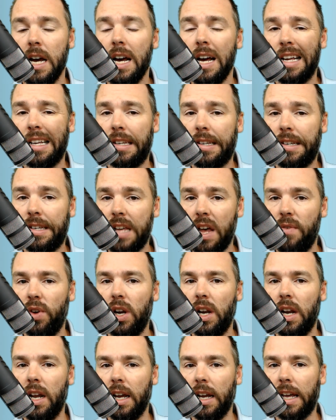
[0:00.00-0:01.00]

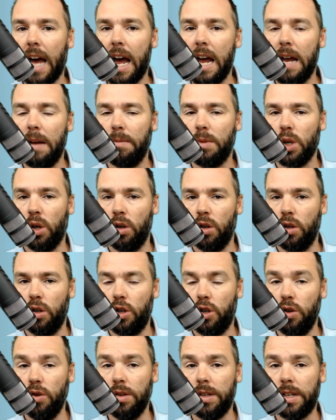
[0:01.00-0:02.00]
seven games on
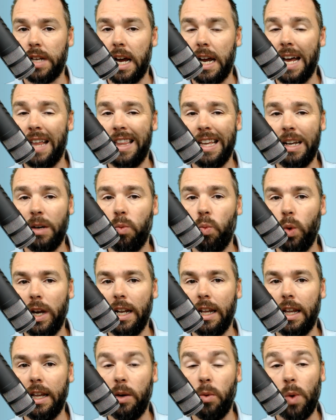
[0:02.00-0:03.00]
Tuesday, and then
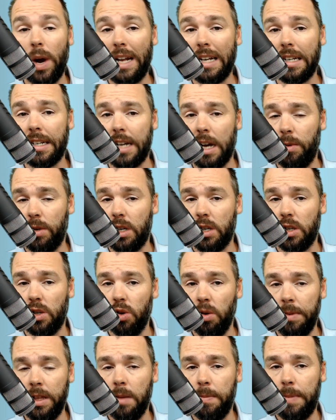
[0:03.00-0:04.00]
weirdly Wednesday, which is
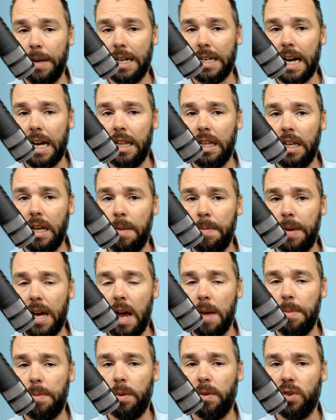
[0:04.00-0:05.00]
normally the big day in the
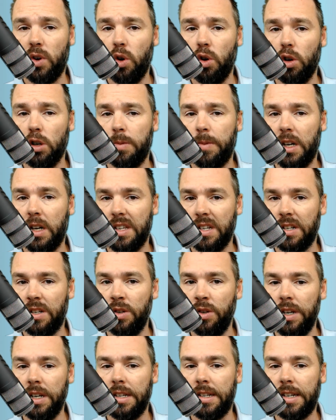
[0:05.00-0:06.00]
NBA, but of course, because it's
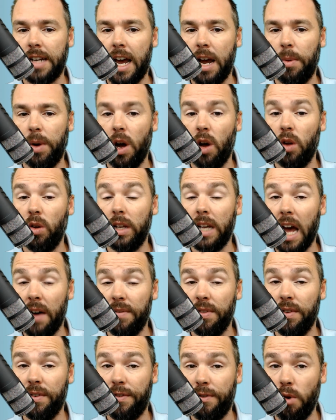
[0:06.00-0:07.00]
New Year's Day, we only
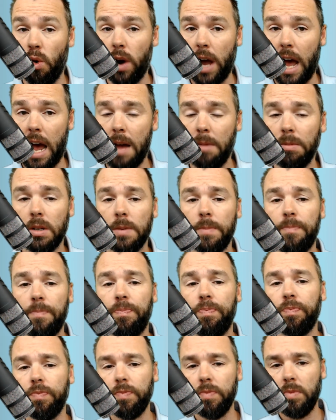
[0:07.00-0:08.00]
have the four games.
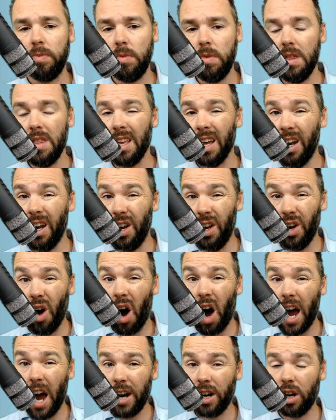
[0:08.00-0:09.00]

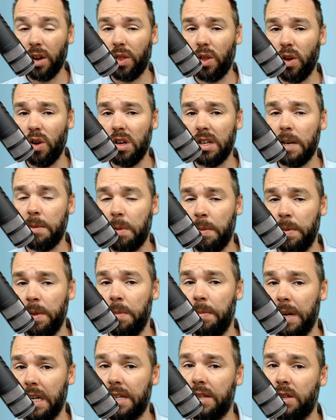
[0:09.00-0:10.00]
Nine on Thursday, probably the
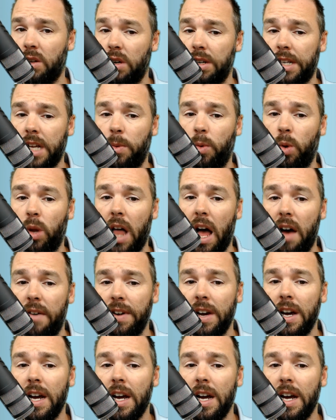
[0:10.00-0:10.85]
biggest Thursday we'll have.